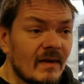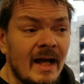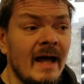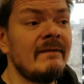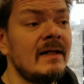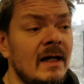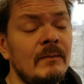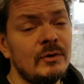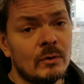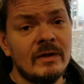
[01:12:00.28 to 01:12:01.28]
and then
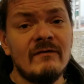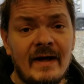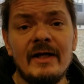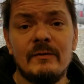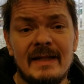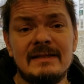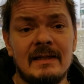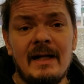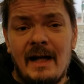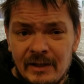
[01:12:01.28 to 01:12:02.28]
come to a real value based
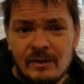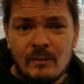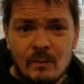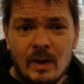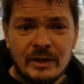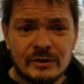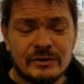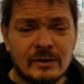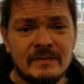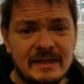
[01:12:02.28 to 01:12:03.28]
on you know what are your
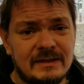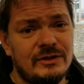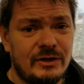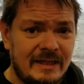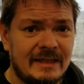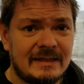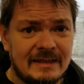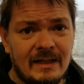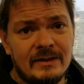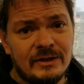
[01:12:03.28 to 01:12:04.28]
circumstances do you need to sell it do